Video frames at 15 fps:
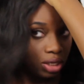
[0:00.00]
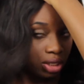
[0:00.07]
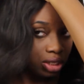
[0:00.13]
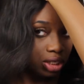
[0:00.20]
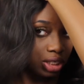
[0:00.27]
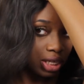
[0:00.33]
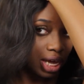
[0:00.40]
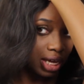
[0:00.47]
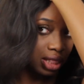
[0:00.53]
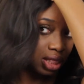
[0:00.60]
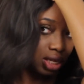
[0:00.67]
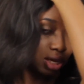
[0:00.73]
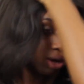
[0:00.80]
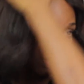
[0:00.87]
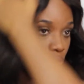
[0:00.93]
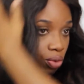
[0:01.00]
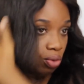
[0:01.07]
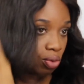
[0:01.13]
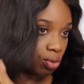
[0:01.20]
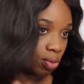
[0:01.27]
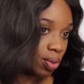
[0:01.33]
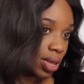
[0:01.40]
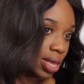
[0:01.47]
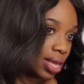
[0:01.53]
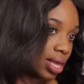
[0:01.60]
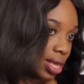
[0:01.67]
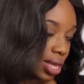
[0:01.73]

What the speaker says: just take the comb